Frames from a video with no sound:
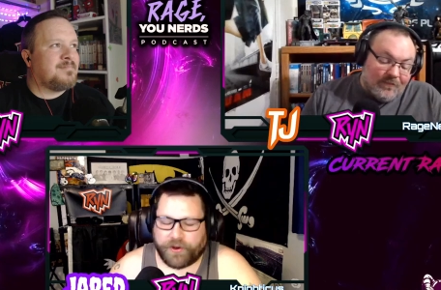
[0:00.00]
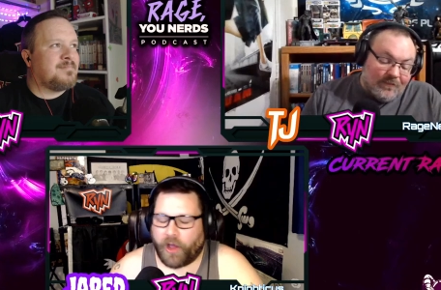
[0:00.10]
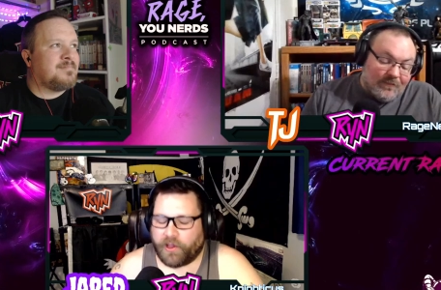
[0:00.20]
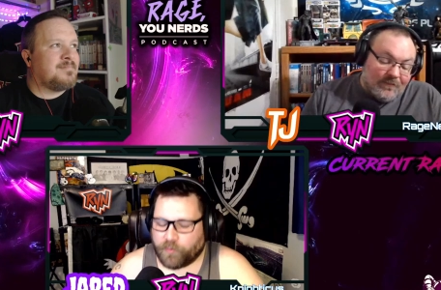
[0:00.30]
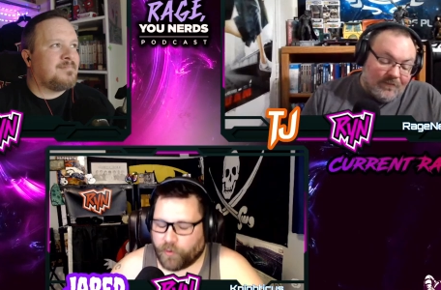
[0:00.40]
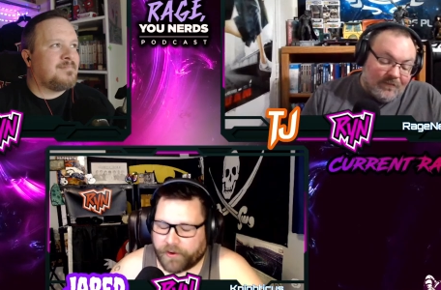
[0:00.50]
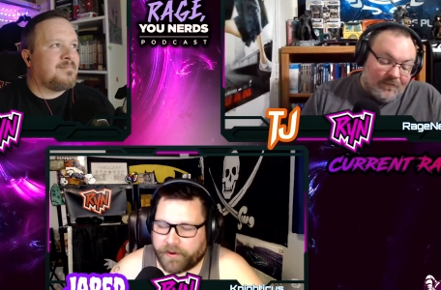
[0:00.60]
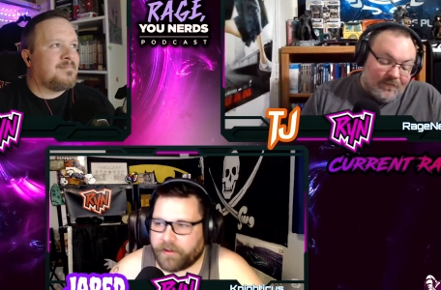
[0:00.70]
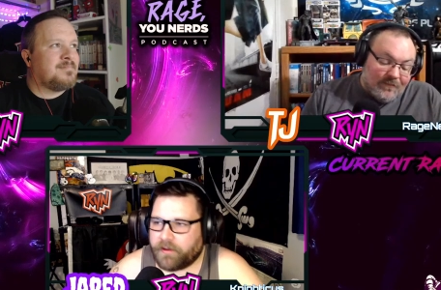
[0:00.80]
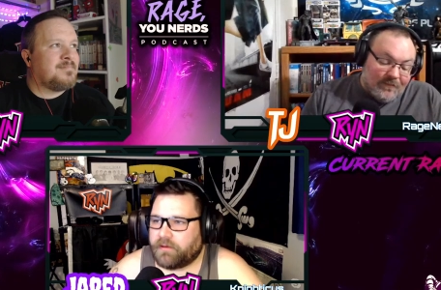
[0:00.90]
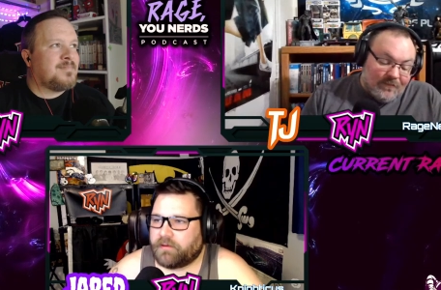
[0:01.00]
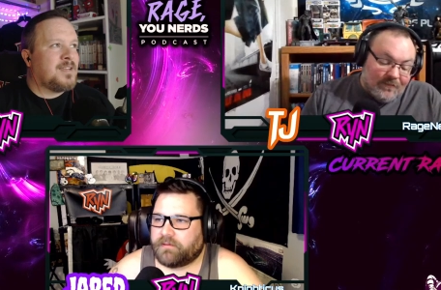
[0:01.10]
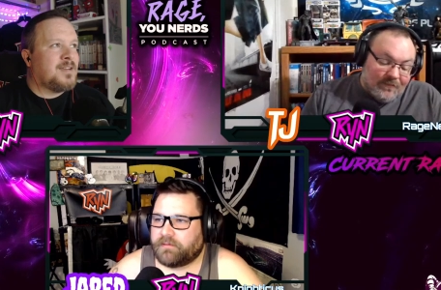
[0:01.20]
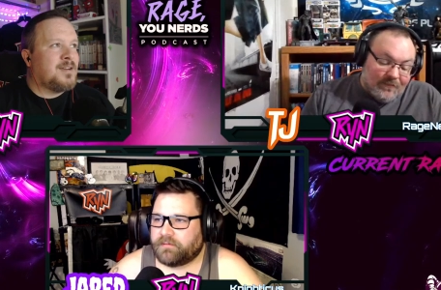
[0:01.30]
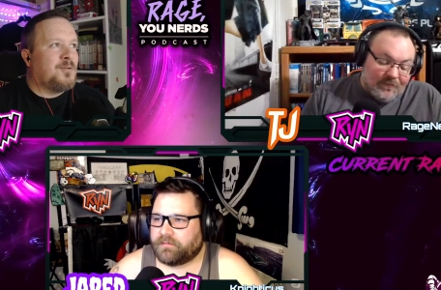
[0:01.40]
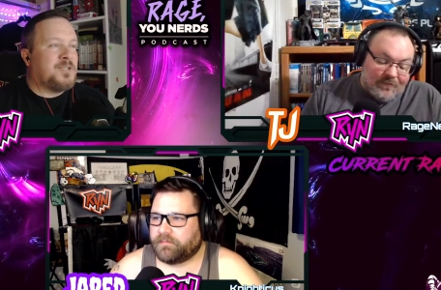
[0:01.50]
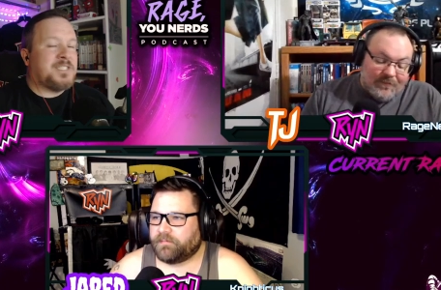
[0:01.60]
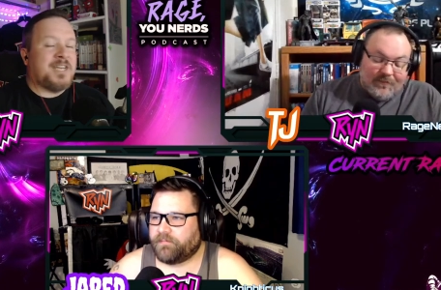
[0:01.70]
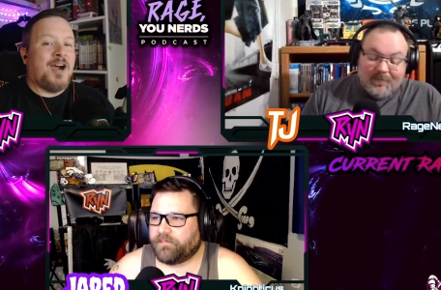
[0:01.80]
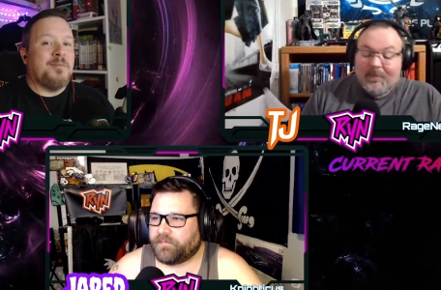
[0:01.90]
Speaker 1: in Hollywood.
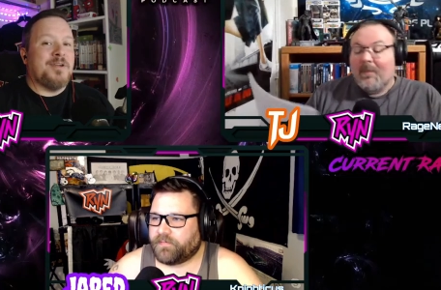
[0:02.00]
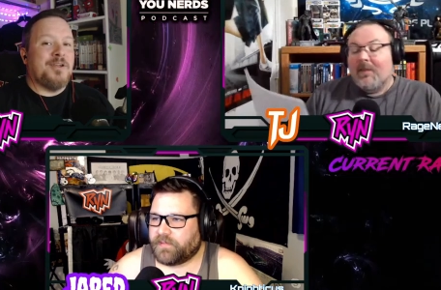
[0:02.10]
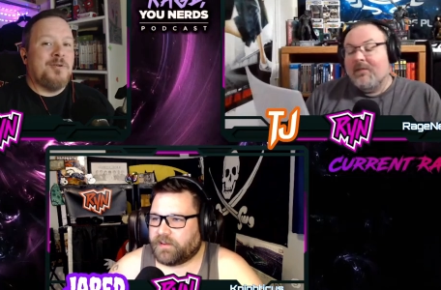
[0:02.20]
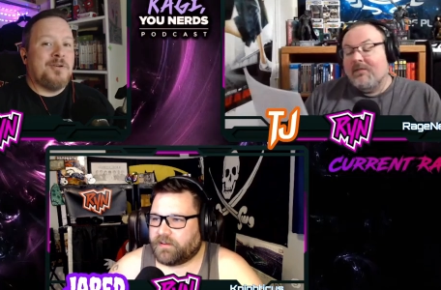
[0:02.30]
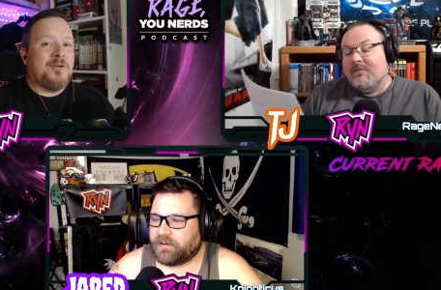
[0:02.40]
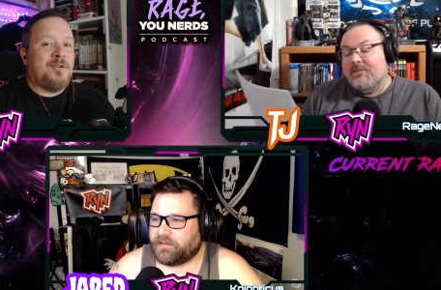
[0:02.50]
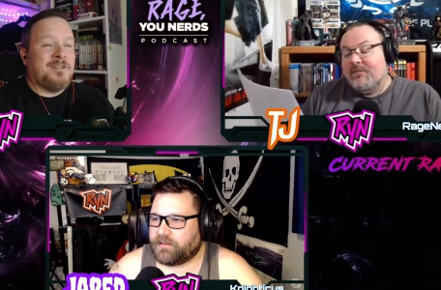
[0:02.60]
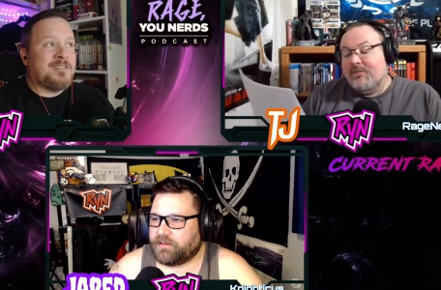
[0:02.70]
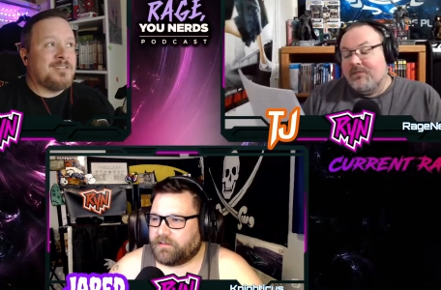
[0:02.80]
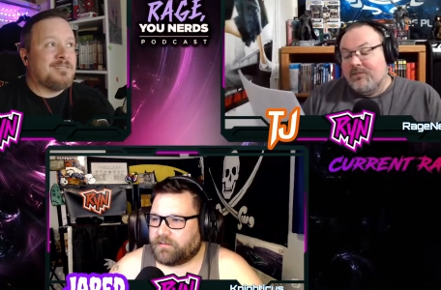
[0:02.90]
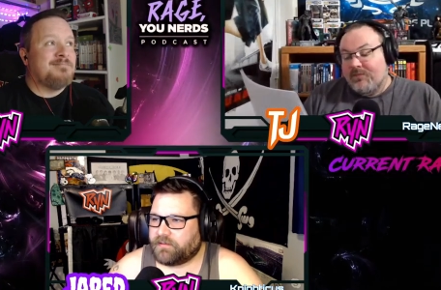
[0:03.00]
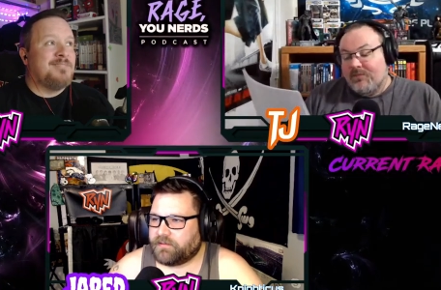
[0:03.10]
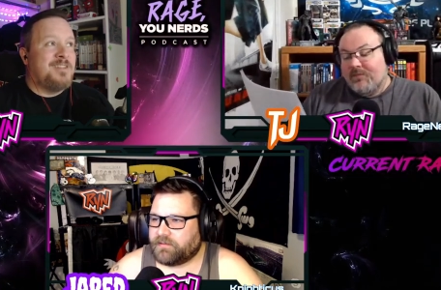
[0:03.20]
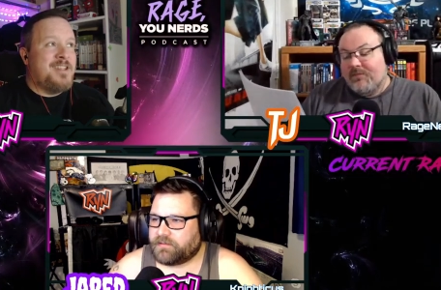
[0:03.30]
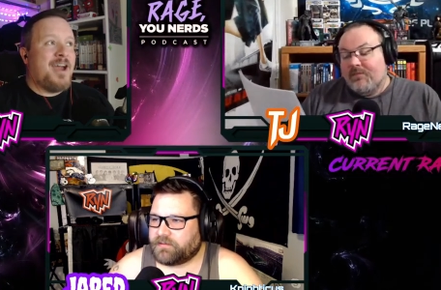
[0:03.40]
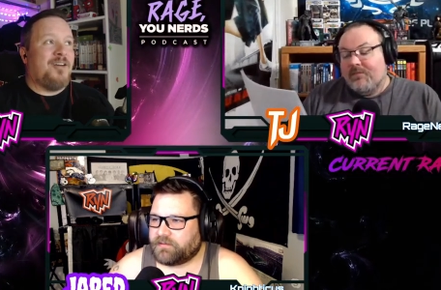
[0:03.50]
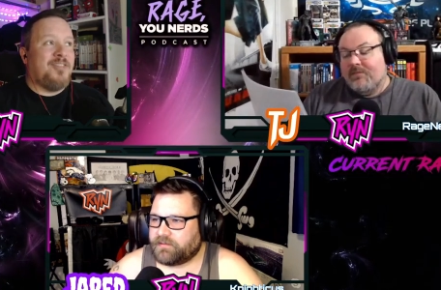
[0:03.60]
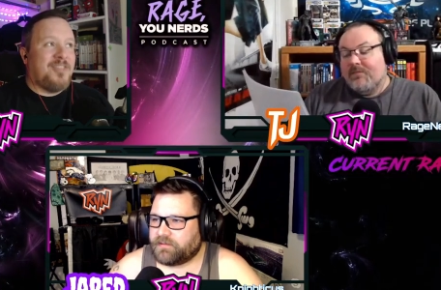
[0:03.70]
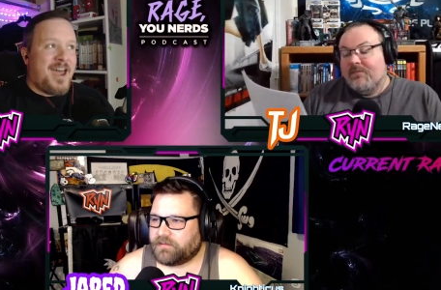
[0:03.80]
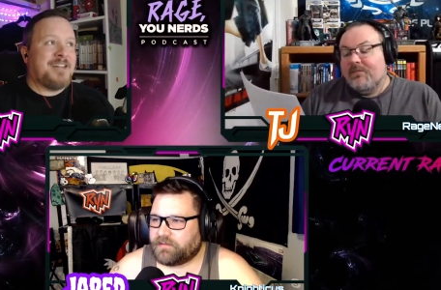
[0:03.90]
Speaker 2: Retirement unicorns?
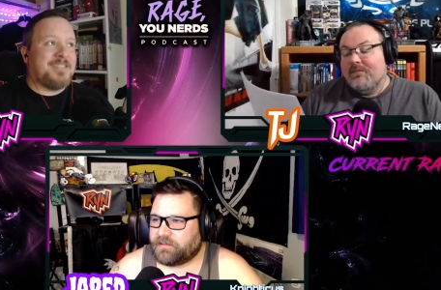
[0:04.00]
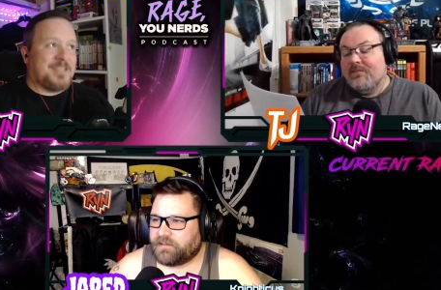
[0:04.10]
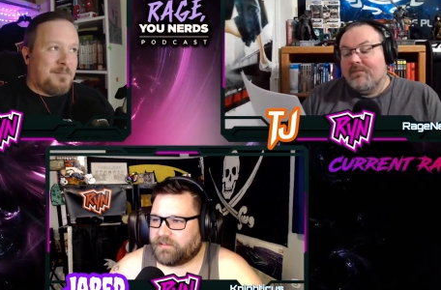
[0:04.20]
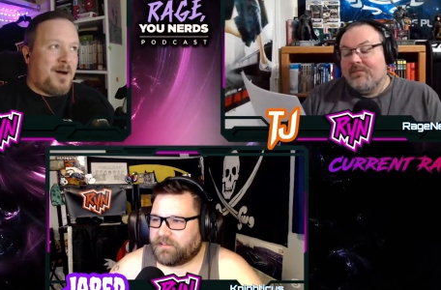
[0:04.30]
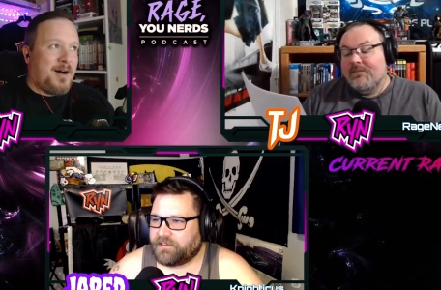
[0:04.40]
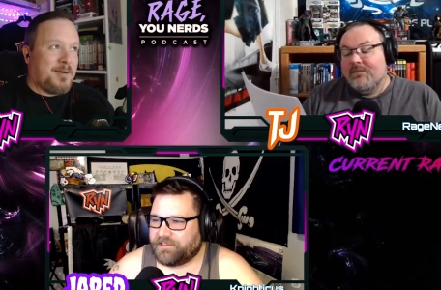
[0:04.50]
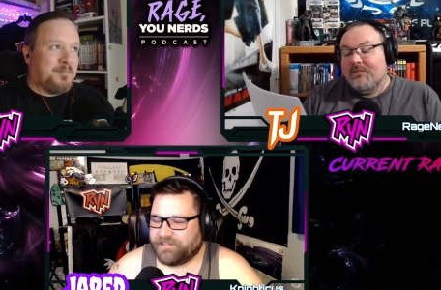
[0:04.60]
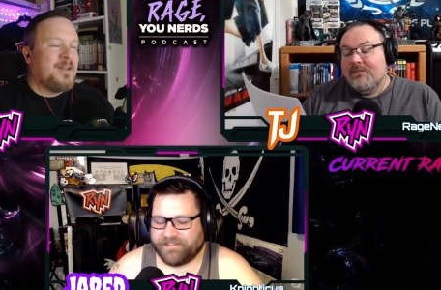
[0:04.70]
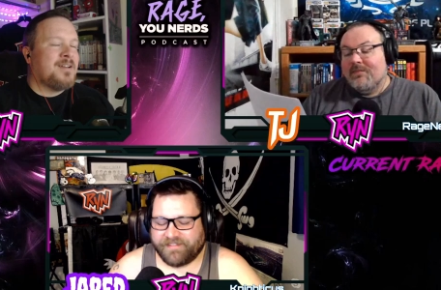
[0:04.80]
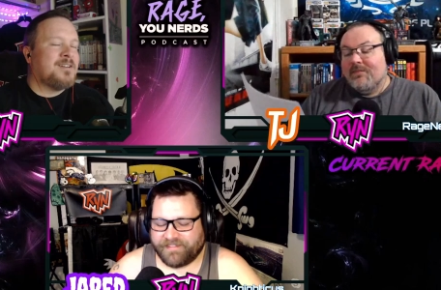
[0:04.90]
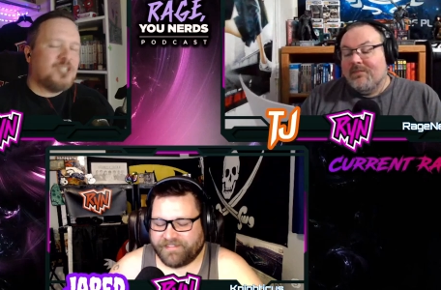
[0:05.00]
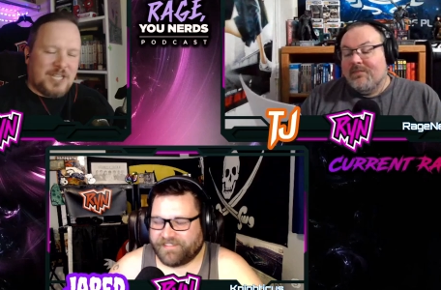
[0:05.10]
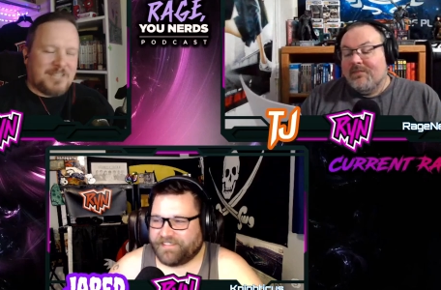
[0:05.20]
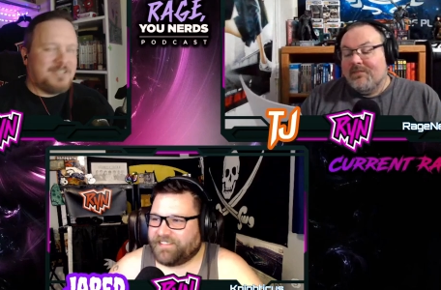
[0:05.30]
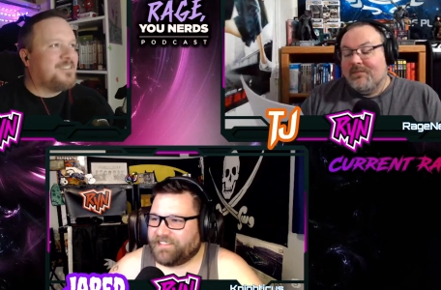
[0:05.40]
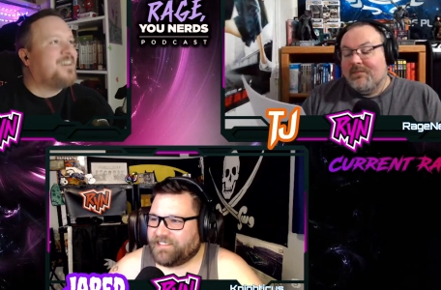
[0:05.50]
Now that's the box Shit.